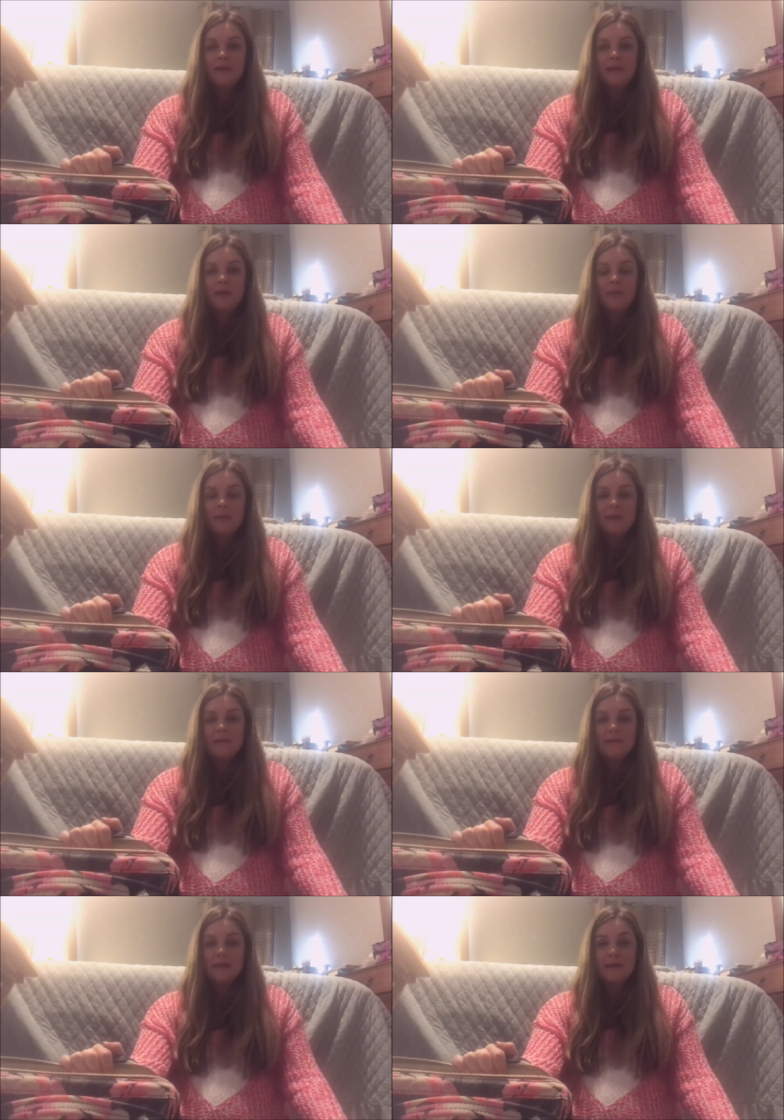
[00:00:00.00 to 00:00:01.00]
they are being
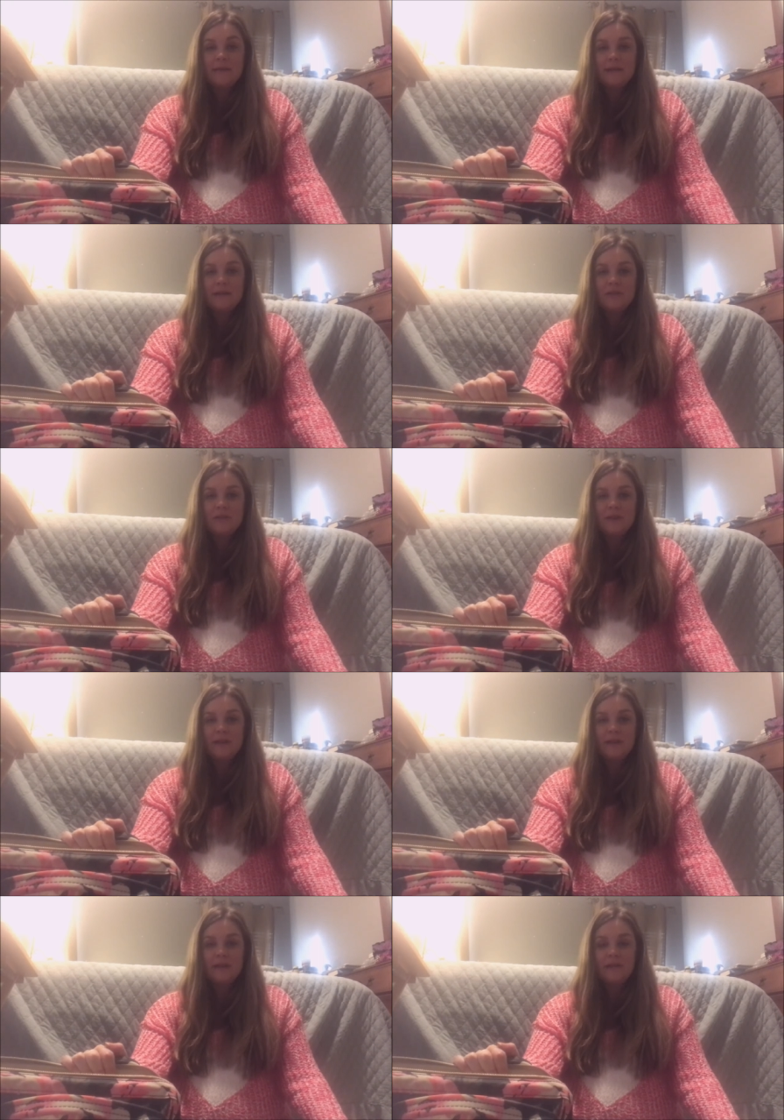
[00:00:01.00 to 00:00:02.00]
sanitized
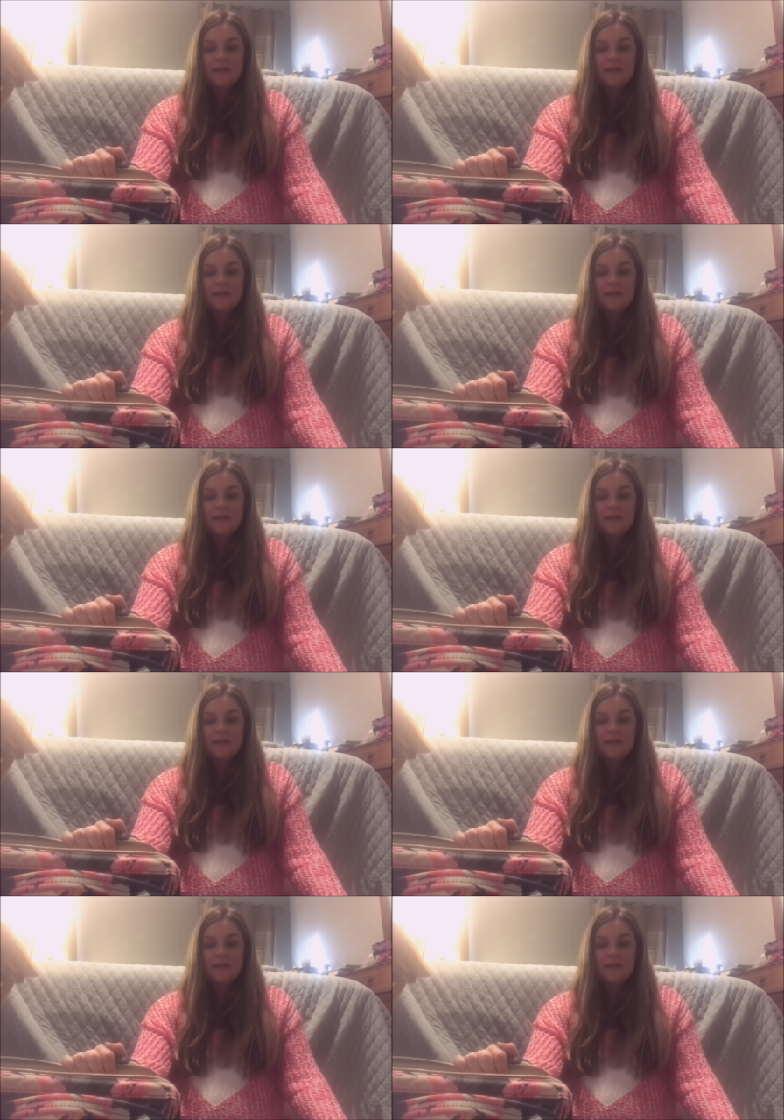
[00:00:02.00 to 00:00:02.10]
right now.